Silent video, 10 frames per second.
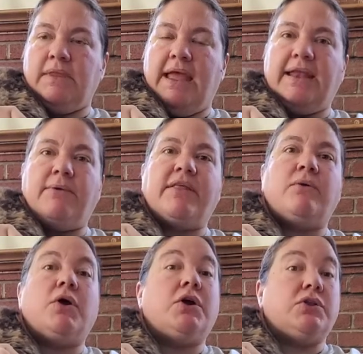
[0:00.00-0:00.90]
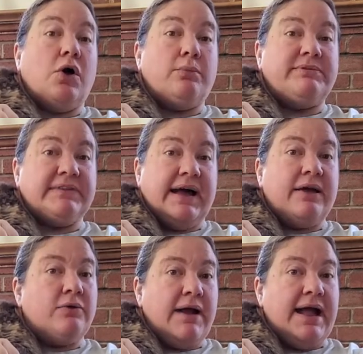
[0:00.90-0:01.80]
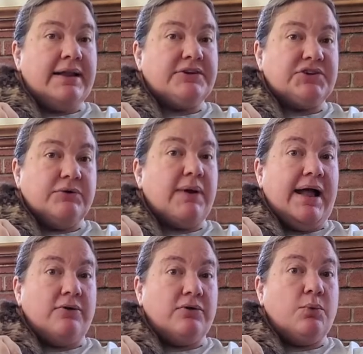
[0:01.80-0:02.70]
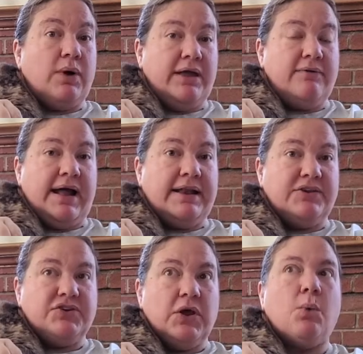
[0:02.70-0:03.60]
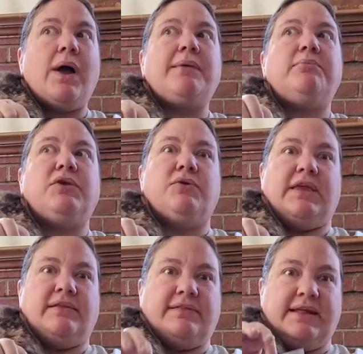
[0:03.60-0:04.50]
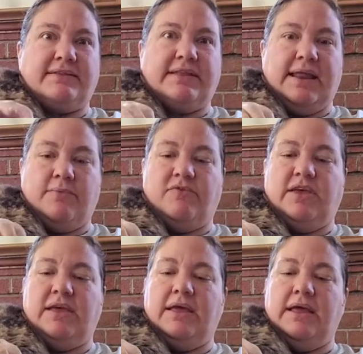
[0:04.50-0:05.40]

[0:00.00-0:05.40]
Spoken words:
Anyway, they were a globe style radish, a round white radish. White Beauty, that's the name of it.